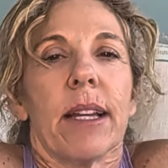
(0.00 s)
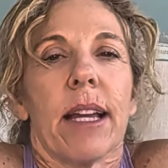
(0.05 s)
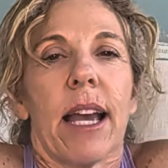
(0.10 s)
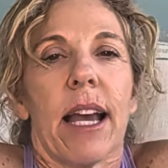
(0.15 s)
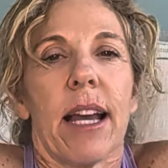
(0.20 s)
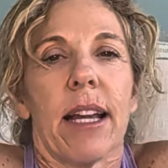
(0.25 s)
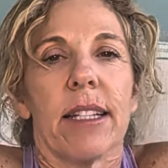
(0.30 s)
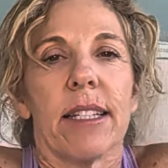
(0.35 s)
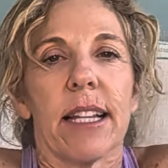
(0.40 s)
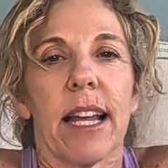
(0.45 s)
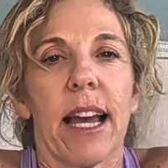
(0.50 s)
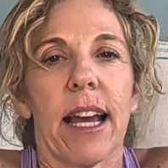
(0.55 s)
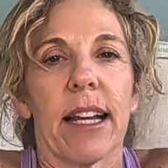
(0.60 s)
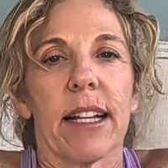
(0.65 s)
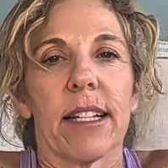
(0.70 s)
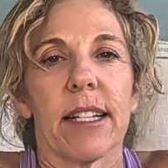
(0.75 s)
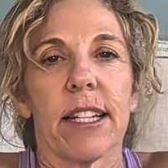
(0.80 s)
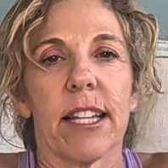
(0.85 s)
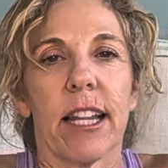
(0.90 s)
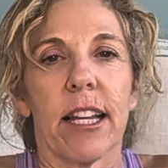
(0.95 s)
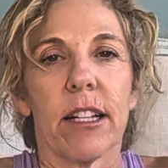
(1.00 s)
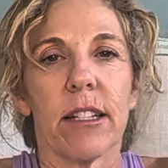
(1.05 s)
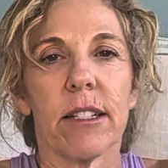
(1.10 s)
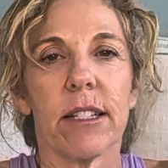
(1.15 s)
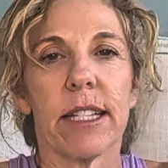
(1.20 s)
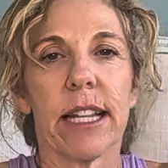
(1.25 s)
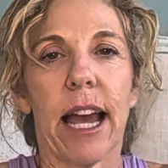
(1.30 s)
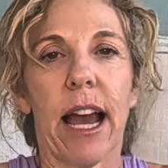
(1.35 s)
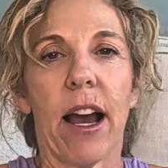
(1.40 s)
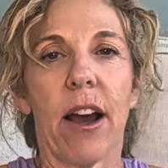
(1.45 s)
and exhale
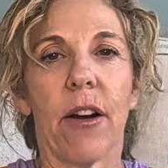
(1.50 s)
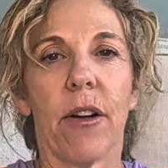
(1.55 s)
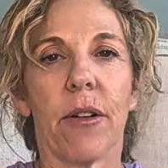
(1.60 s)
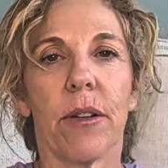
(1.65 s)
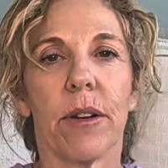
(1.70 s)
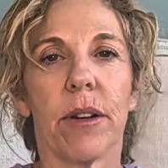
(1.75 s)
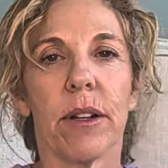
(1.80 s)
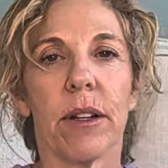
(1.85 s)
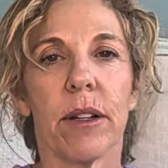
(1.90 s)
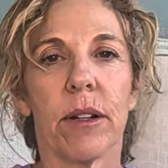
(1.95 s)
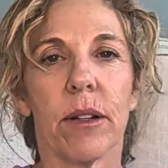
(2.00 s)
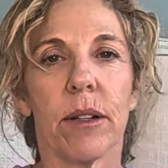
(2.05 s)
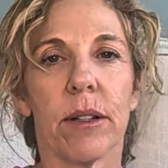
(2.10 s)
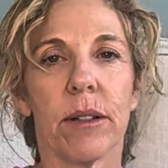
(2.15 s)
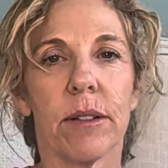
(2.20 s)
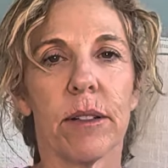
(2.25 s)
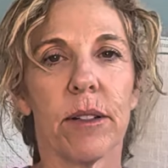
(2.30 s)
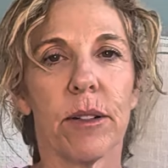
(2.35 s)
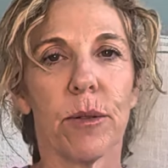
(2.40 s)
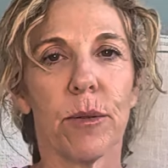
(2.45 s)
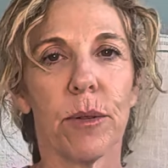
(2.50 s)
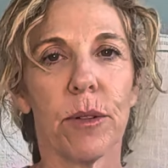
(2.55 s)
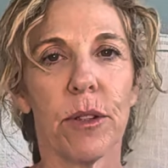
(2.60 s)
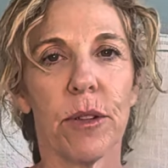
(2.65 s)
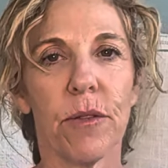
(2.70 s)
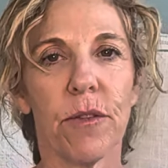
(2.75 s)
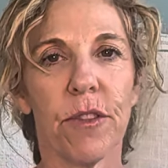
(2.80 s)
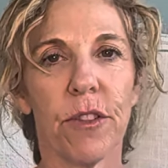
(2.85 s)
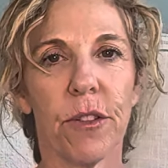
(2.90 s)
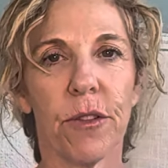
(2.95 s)
down.
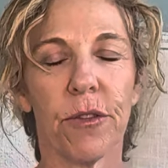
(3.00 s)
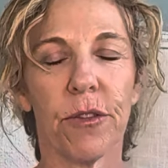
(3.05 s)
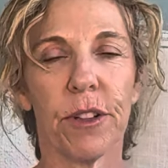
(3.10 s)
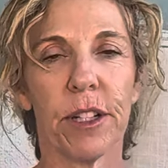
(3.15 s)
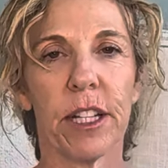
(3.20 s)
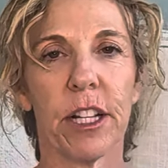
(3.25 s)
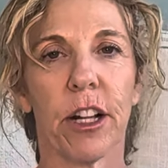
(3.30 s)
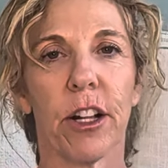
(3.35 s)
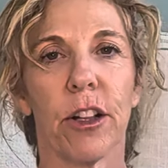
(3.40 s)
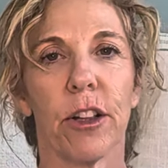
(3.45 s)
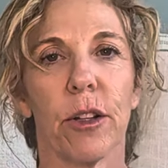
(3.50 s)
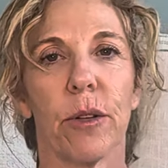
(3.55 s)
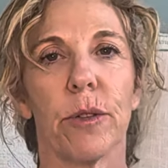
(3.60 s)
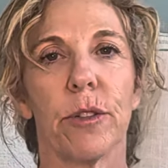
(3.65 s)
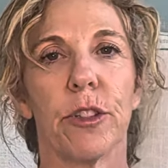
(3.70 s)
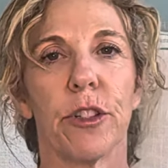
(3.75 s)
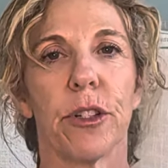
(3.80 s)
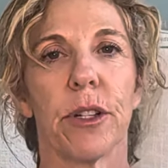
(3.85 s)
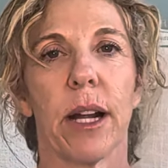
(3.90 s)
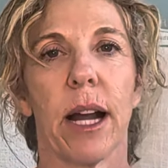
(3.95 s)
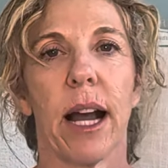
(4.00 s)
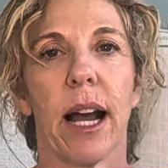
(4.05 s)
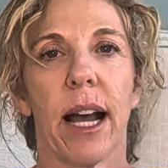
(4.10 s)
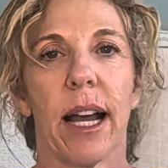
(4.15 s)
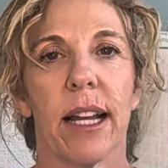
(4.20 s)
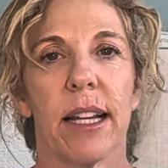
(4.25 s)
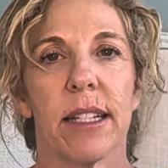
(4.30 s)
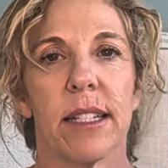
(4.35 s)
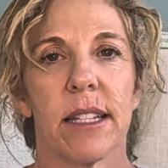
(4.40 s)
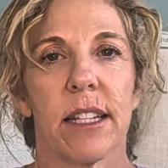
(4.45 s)
You feel free to close your
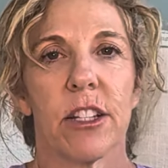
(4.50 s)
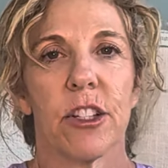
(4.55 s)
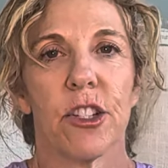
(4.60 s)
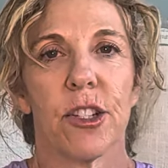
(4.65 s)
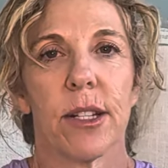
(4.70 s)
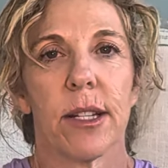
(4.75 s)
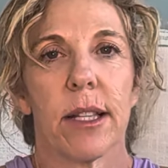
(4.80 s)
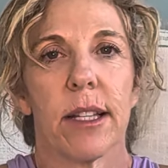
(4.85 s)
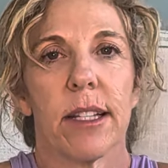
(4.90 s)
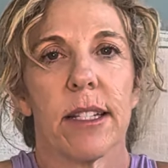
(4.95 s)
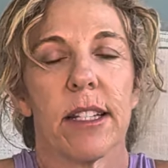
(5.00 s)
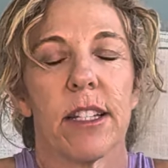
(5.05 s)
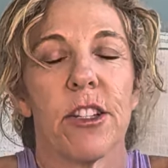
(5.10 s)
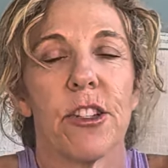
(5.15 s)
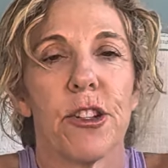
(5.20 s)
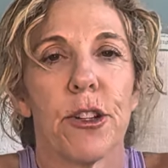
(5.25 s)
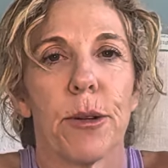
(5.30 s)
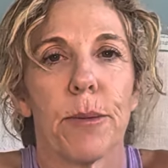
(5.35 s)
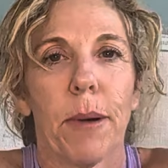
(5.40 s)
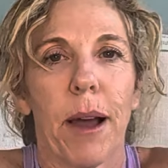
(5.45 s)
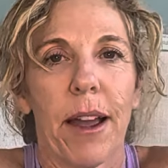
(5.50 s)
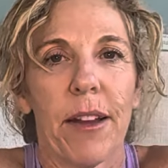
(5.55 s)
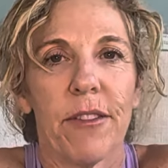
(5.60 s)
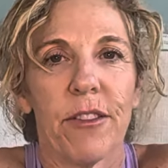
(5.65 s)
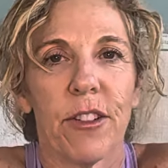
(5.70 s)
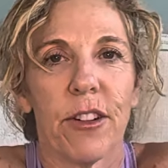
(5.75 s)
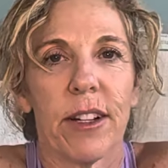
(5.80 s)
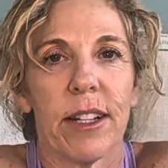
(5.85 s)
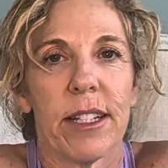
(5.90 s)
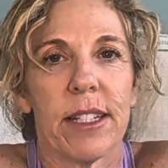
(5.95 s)
eyes and just listen to my
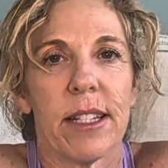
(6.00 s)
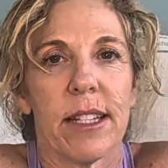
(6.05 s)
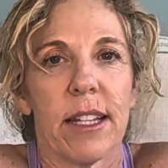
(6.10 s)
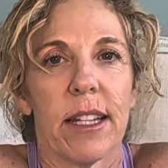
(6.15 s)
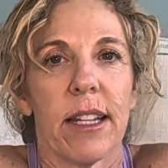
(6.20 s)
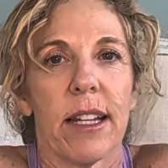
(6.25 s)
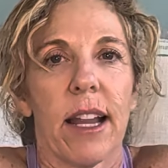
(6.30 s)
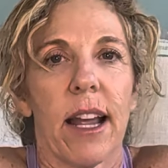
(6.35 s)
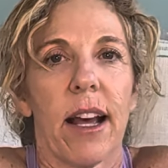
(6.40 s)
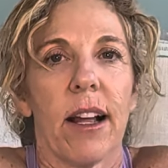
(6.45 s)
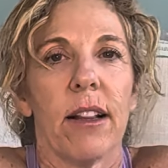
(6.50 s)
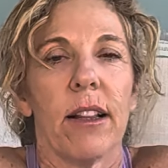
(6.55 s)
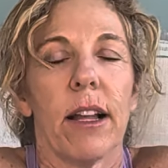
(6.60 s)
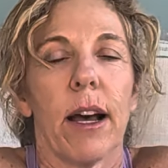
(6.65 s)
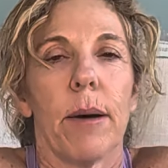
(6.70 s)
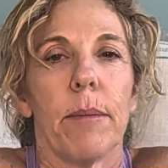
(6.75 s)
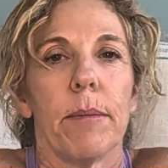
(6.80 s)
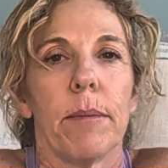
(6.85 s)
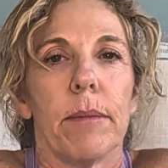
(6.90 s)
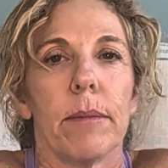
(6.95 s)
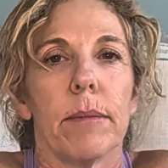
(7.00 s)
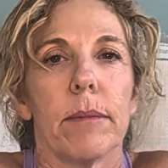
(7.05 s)
voice. Inhale up,